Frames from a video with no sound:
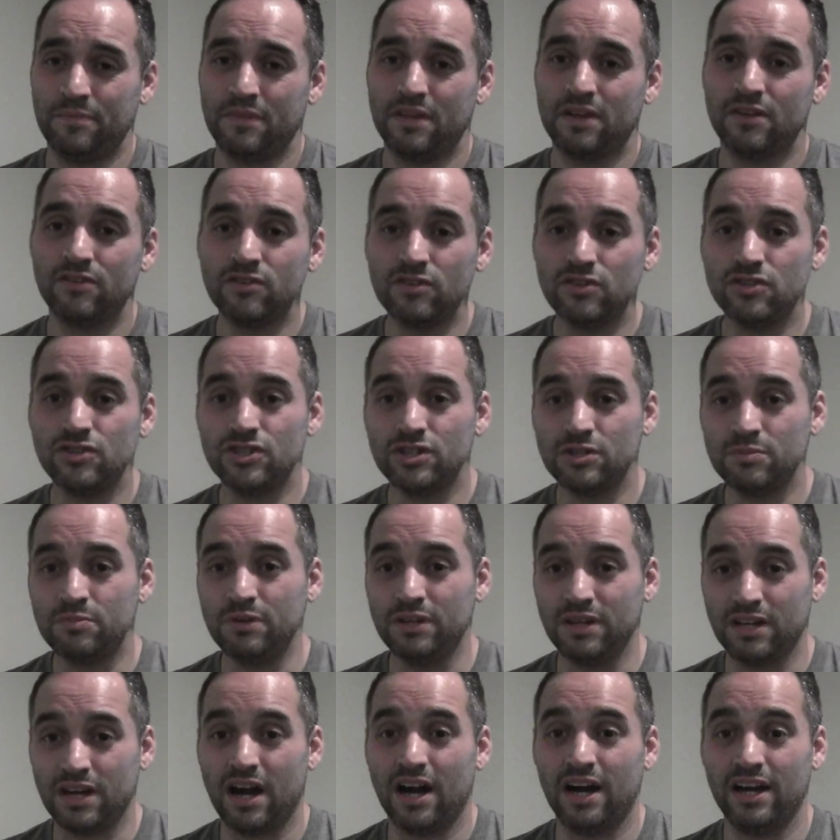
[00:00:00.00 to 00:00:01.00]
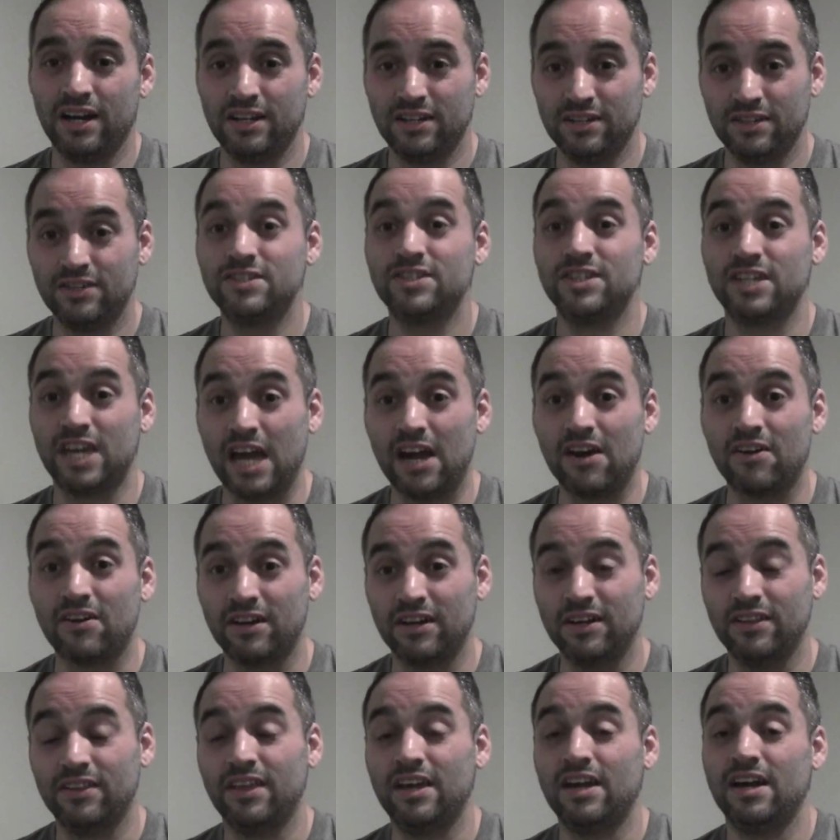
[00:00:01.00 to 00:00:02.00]
Because it should be kind of
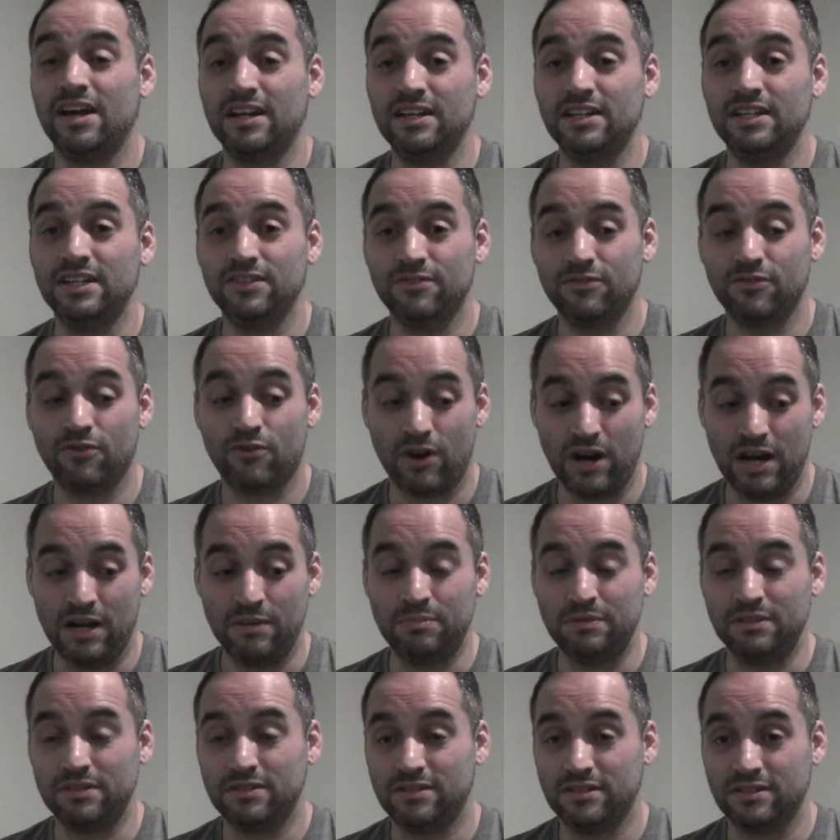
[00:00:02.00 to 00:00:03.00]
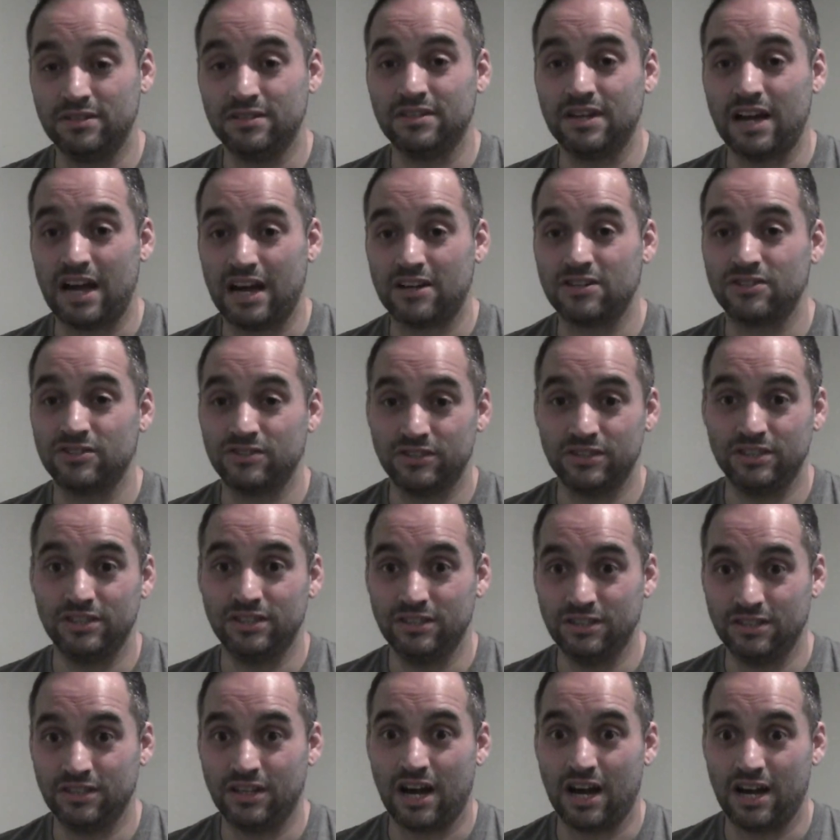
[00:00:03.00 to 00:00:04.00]
scary. The idea of Krampus is
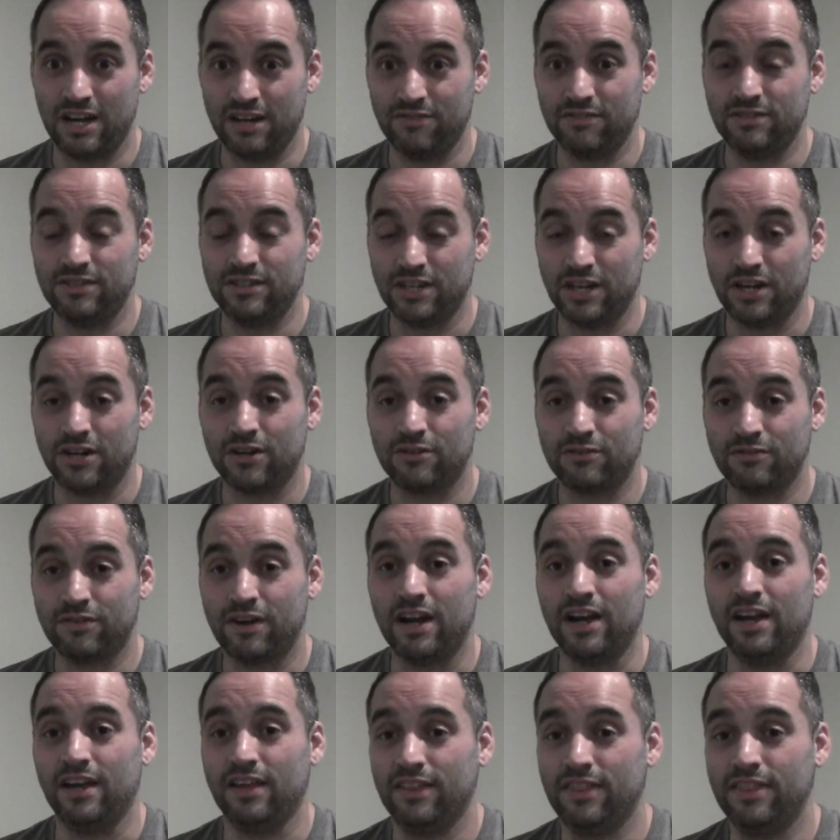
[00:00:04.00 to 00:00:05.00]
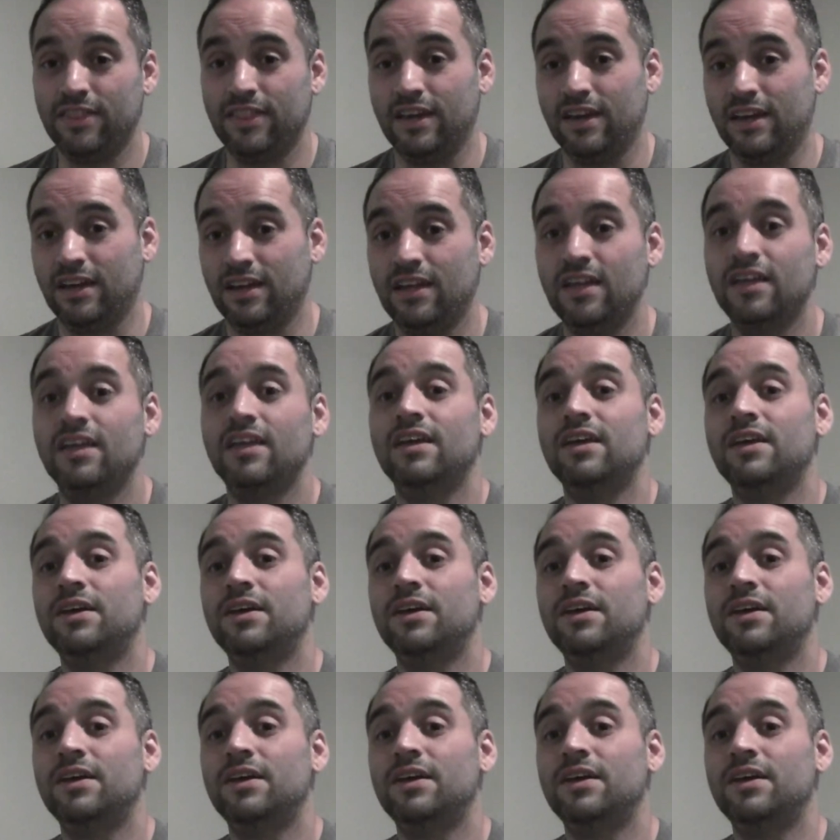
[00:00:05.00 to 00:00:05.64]
actually kind of a terrifying thing